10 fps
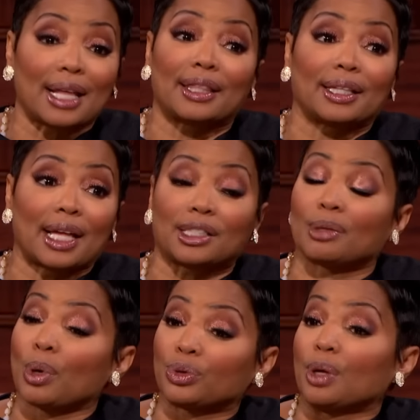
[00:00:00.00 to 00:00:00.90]
I think that's the
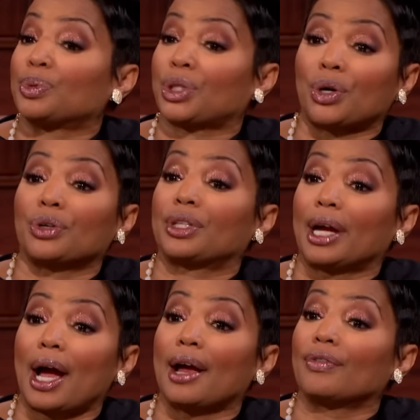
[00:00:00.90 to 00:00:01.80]
most absurd
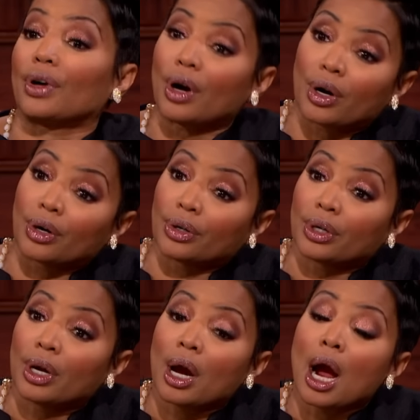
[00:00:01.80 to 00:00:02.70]
thing I ever heard.
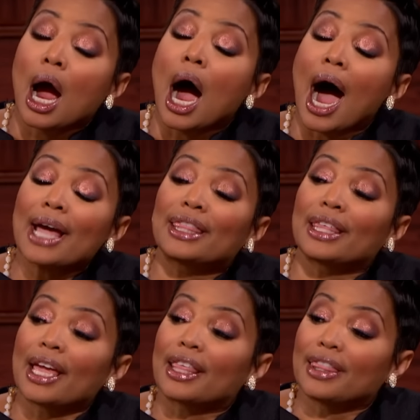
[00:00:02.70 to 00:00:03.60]
I
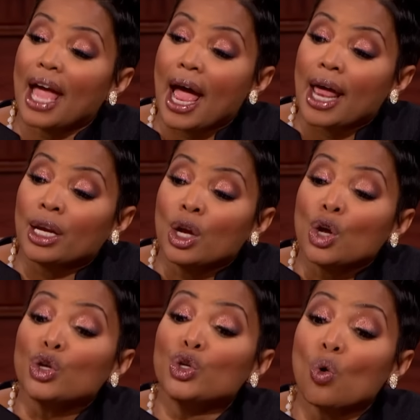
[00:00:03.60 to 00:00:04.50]
think that
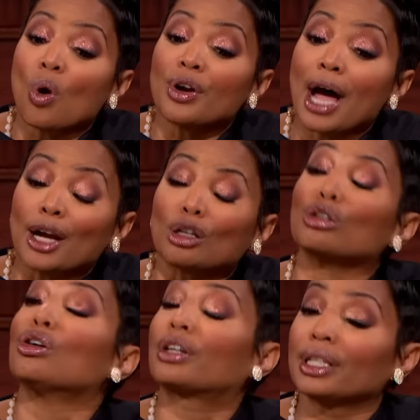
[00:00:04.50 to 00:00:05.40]
you are not
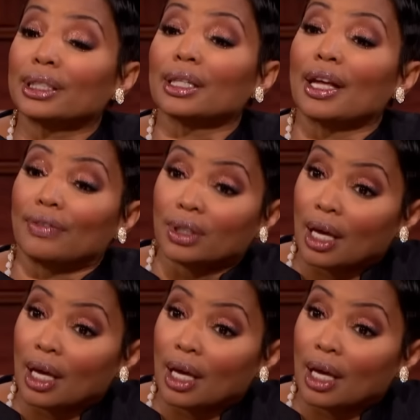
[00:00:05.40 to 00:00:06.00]
looking to level